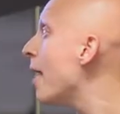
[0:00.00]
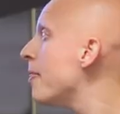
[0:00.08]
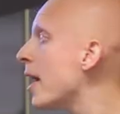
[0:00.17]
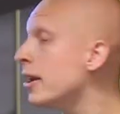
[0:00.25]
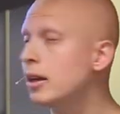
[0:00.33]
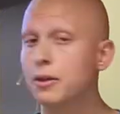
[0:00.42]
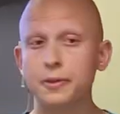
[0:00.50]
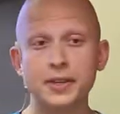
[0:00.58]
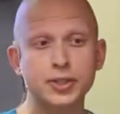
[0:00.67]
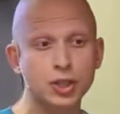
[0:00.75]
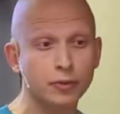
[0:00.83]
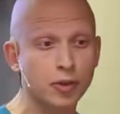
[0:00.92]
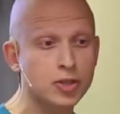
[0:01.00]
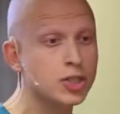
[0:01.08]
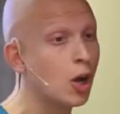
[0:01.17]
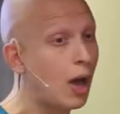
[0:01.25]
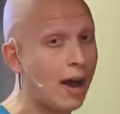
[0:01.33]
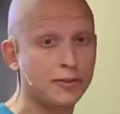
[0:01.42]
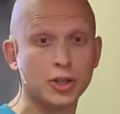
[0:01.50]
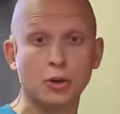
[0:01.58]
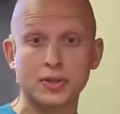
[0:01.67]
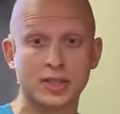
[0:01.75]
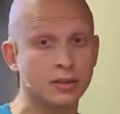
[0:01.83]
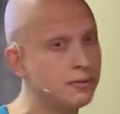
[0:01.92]
And then these servers have to
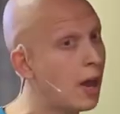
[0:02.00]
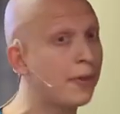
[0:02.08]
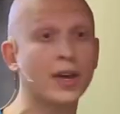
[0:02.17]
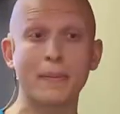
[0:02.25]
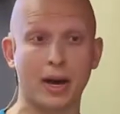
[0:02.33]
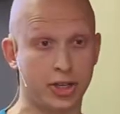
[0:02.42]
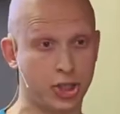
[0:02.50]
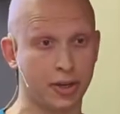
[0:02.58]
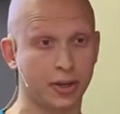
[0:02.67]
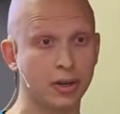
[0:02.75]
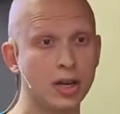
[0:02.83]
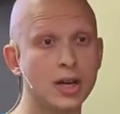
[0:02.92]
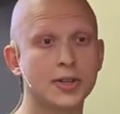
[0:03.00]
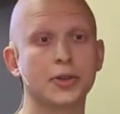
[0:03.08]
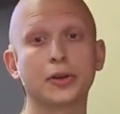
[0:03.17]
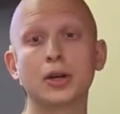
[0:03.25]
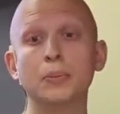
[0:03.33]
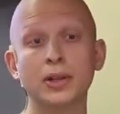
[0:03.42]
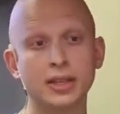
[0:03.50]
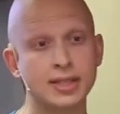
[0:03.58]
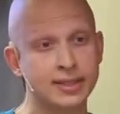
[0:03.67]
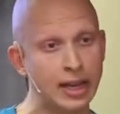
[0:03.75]
know nothing about each other, so they're completely